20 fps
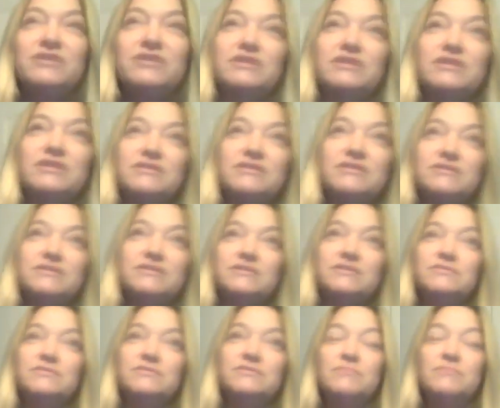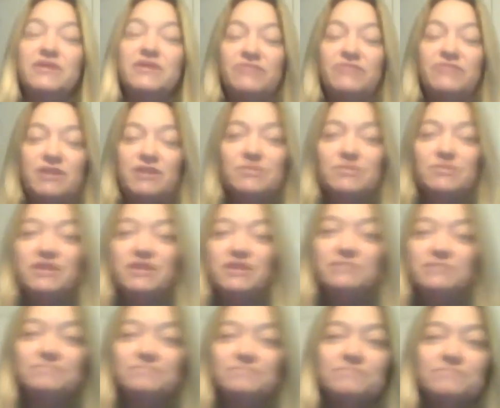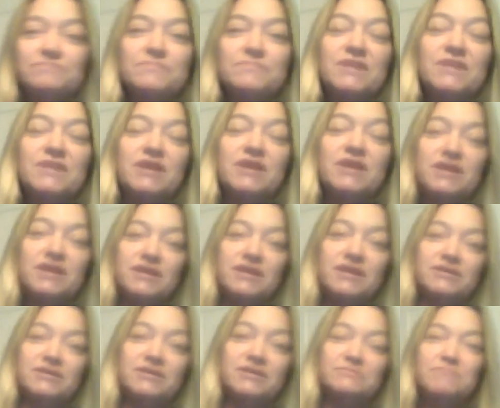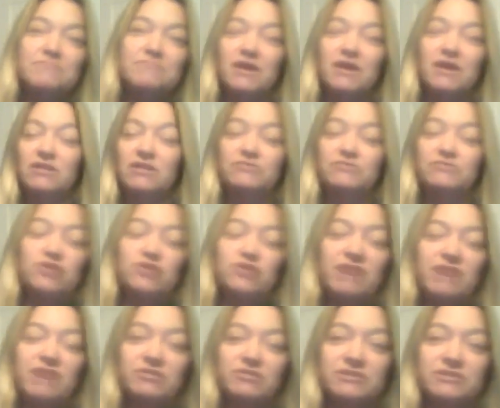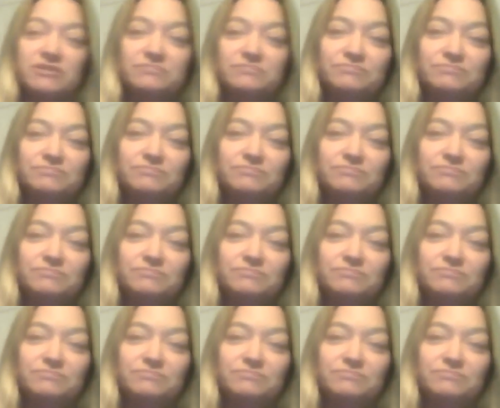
is my family, and I love traveling.